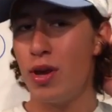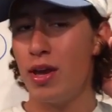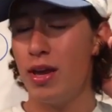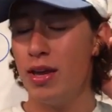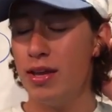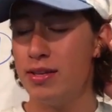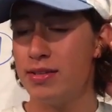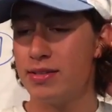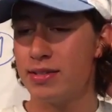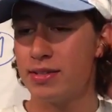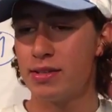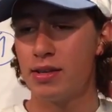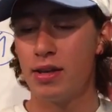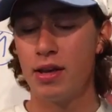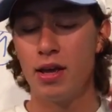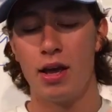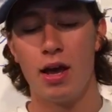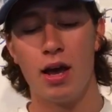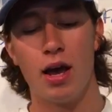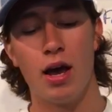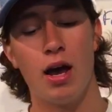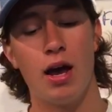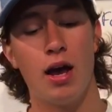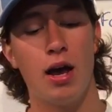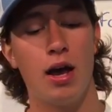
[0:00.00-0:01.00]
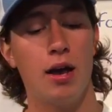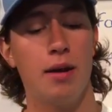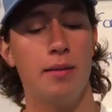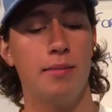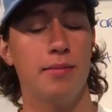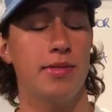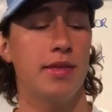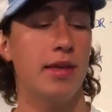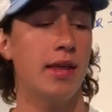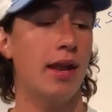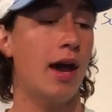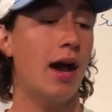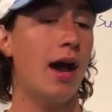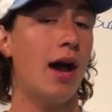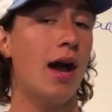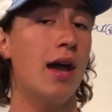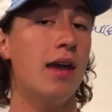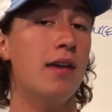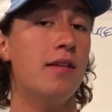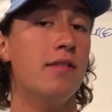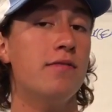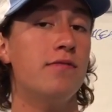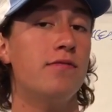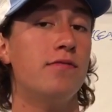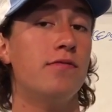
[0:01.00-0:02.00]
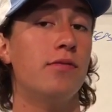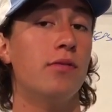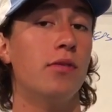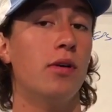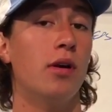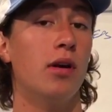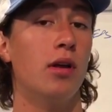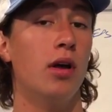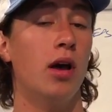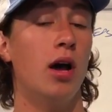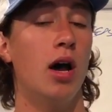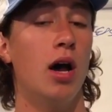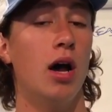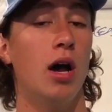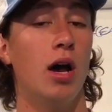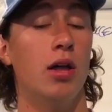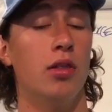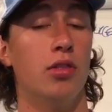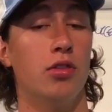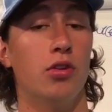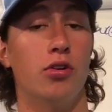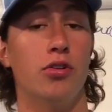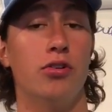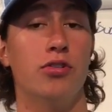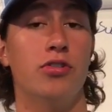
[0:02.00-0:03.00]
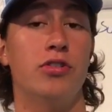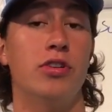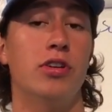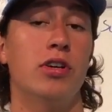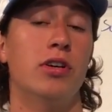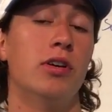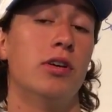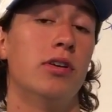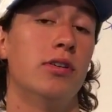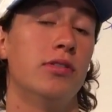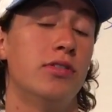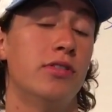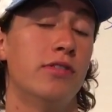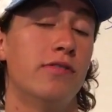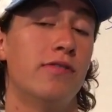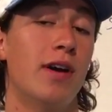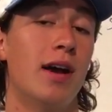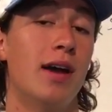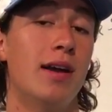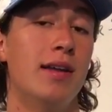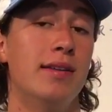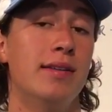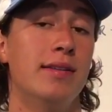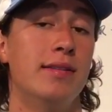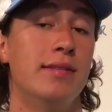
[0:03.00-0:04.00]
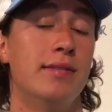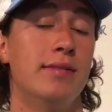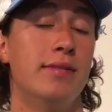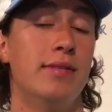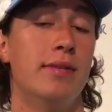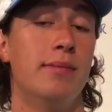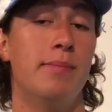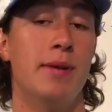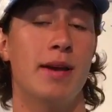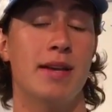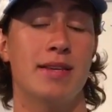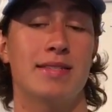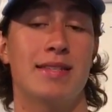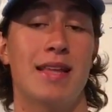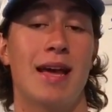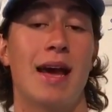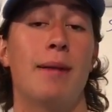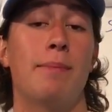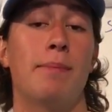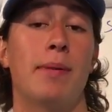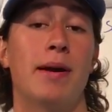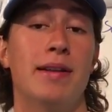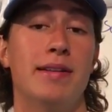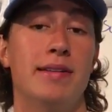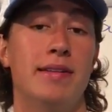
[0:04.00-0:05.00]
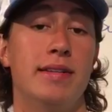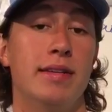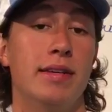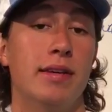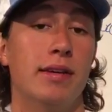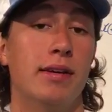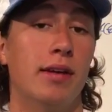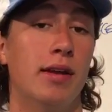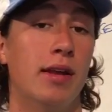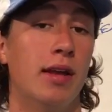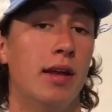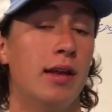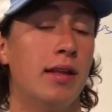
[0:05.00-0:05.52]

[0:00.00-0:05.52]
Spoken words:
ways that I've learned to find the best app idea.